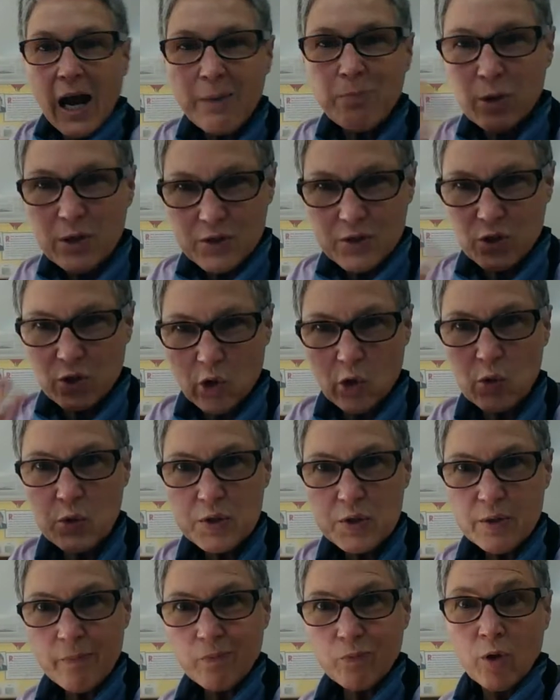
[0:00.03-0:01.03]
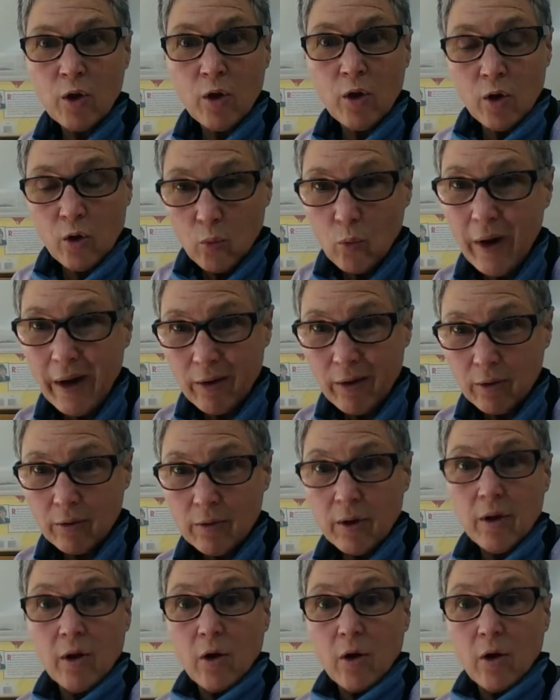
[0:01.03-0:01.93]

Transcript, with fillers: Hi, boys and girls. Well,